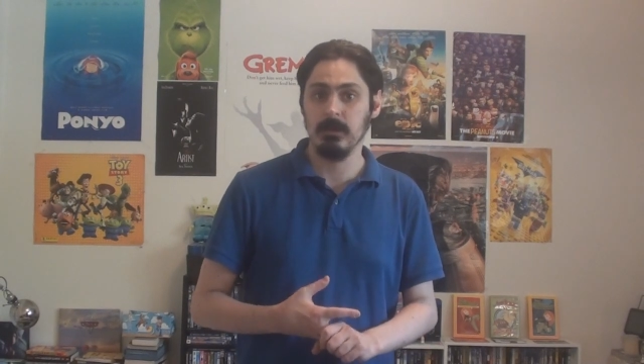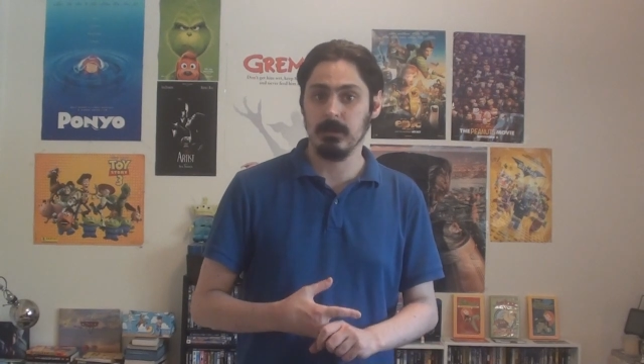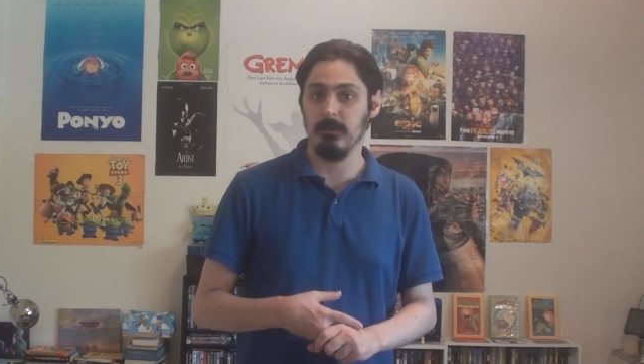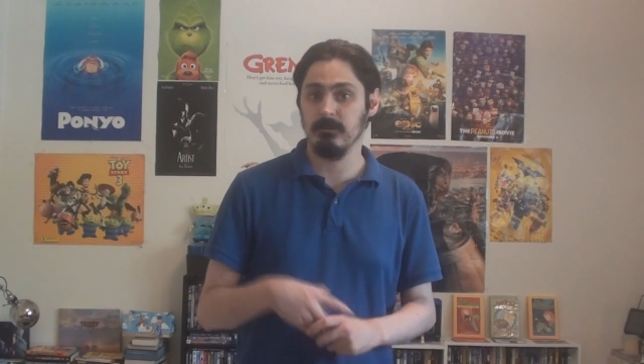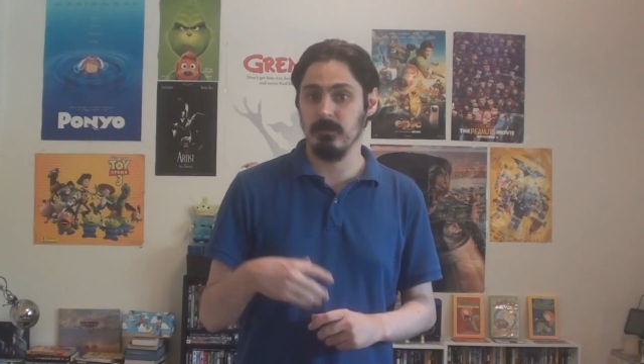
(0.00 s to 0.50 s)

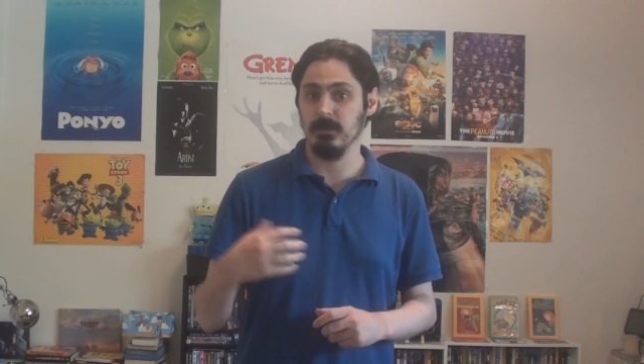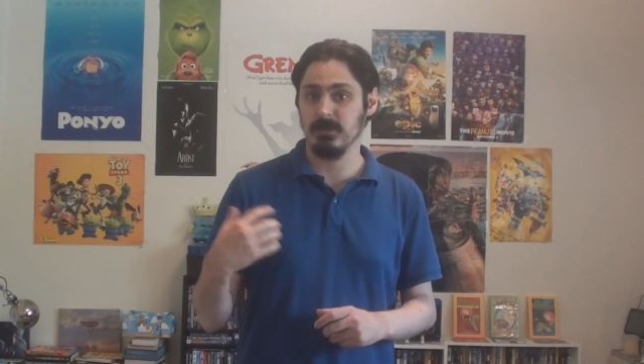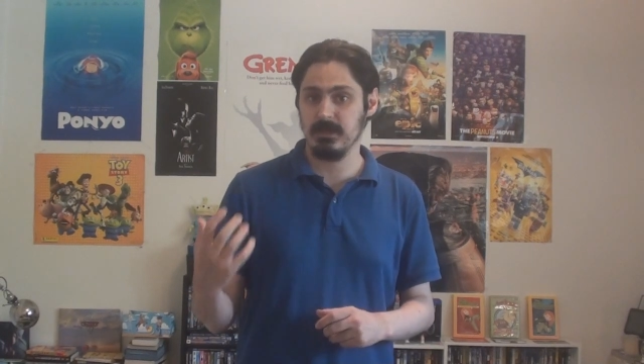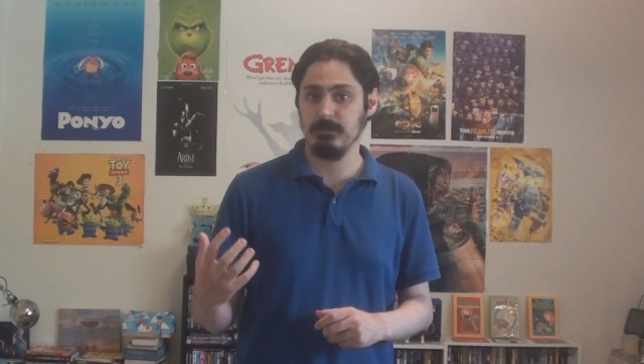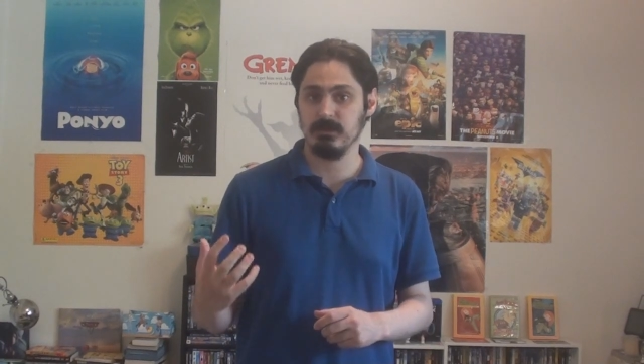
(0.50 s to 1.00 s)
coming from the
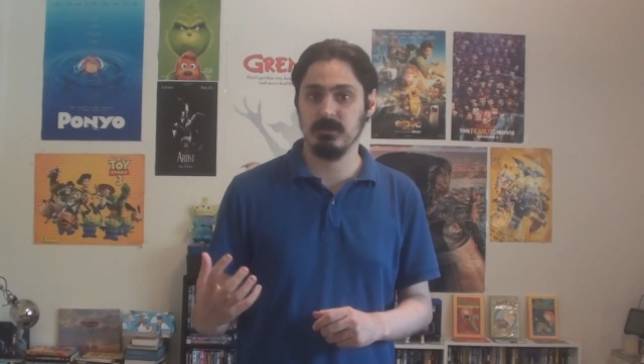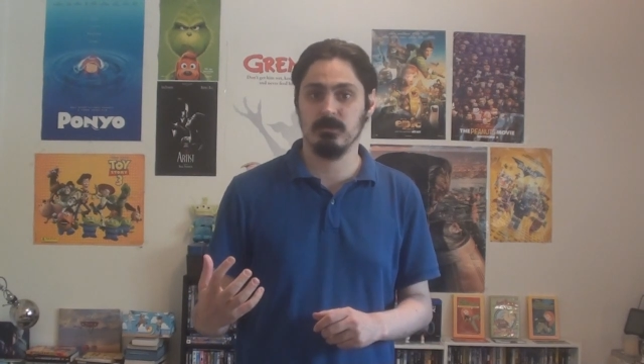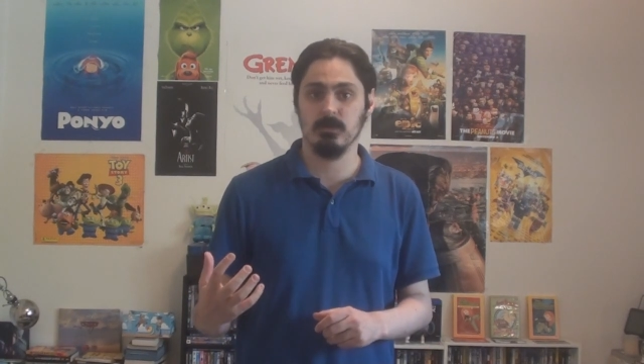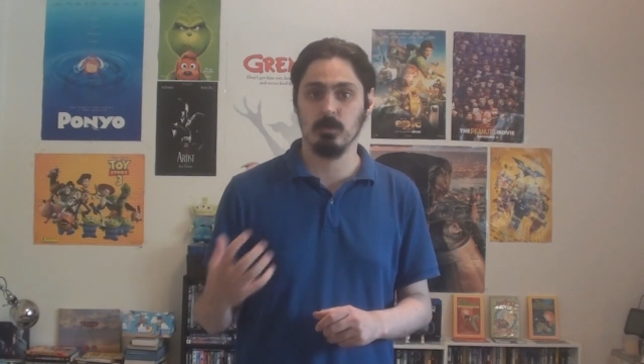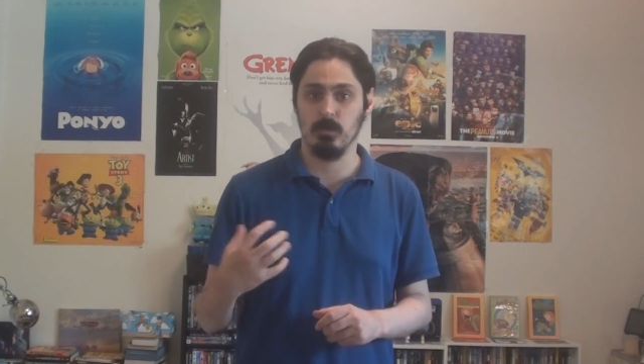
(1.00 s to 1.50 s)

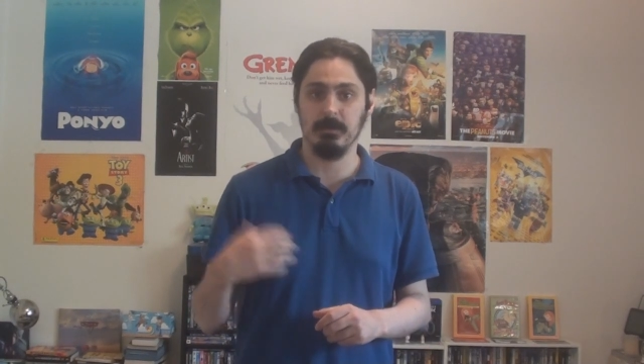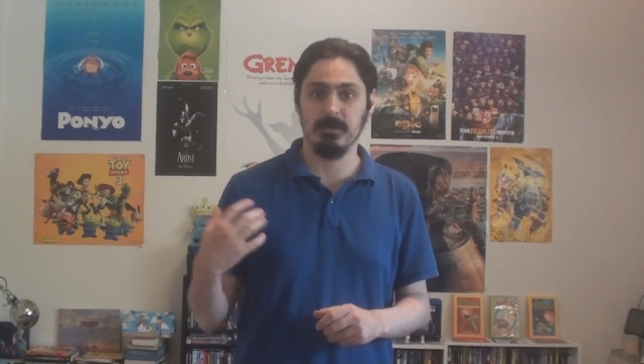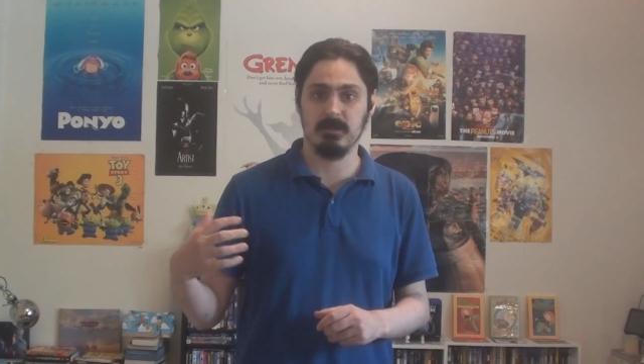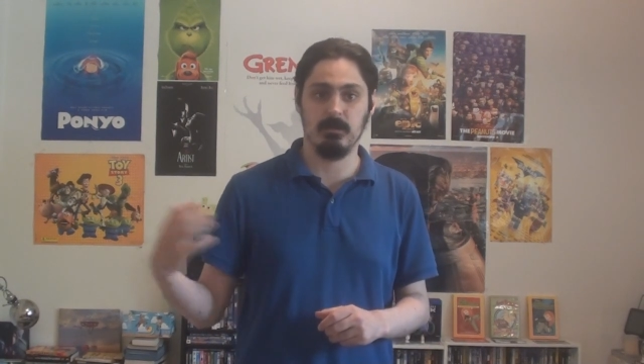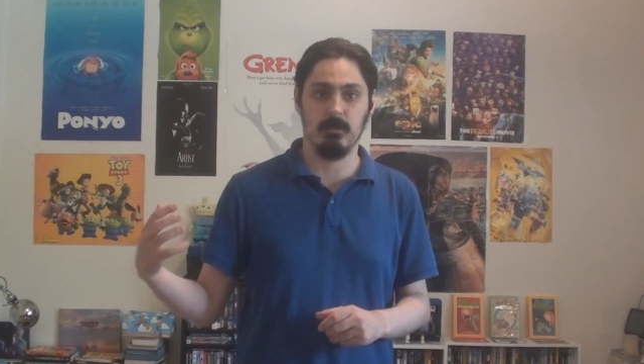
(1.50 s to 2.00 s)
stepsisters
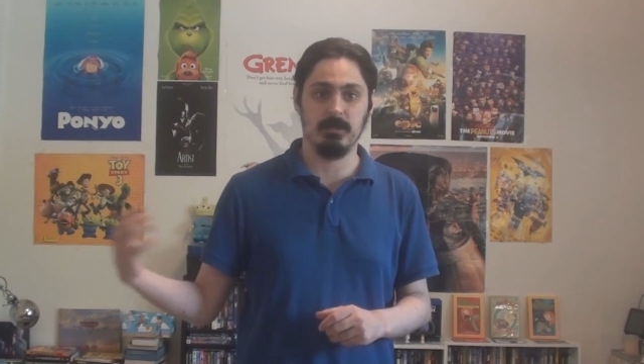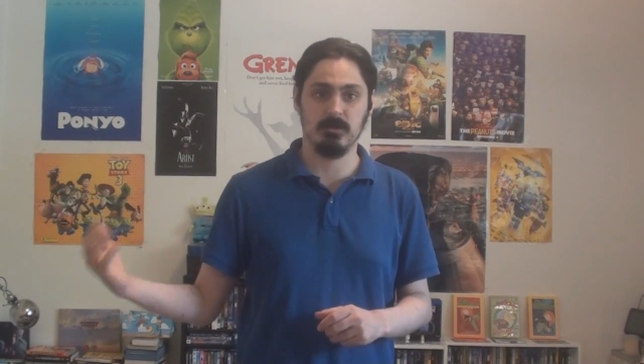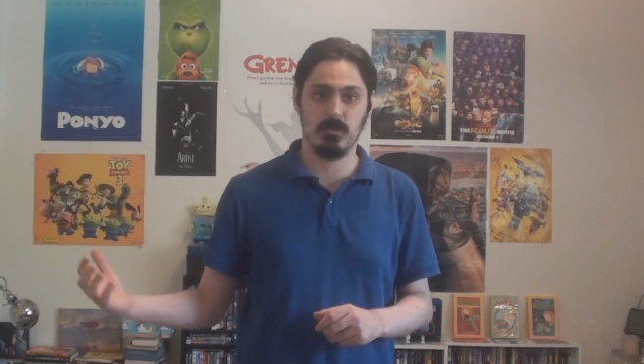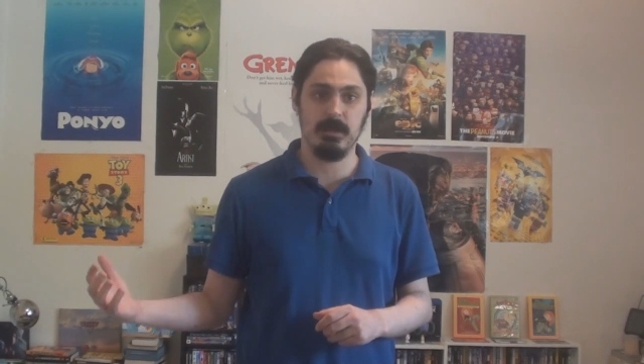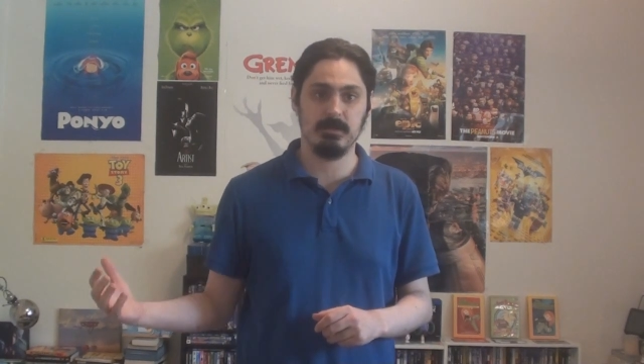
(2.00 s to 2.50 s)
ripping
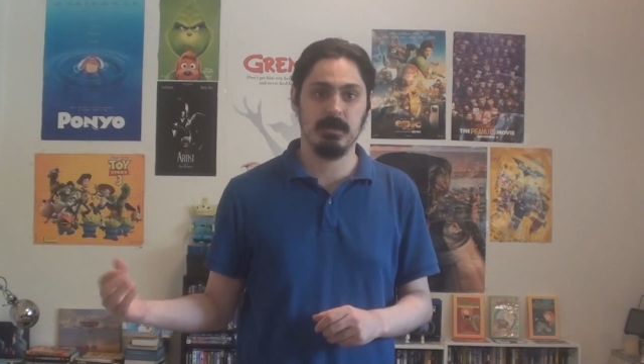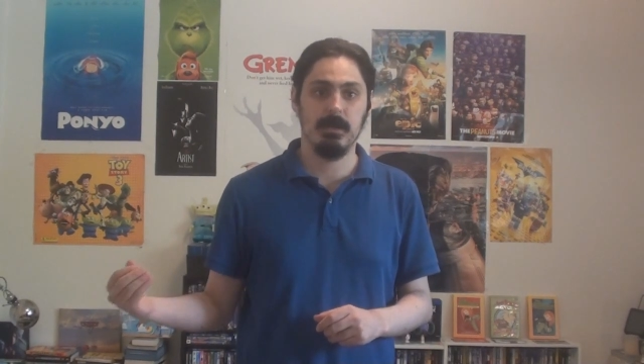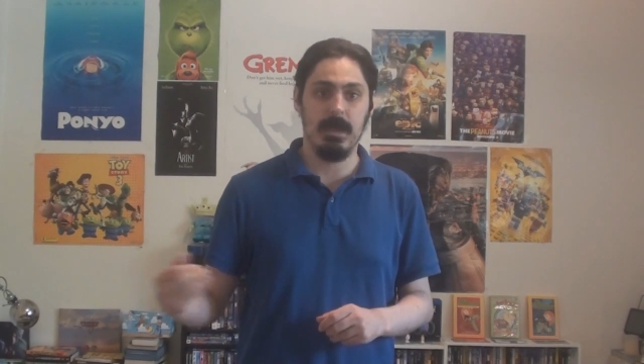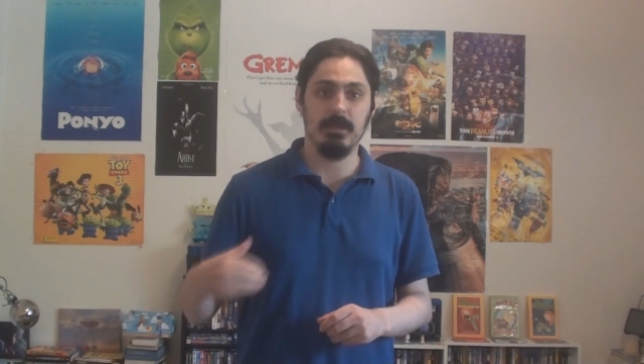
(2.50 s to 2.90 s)
Cinderella's dress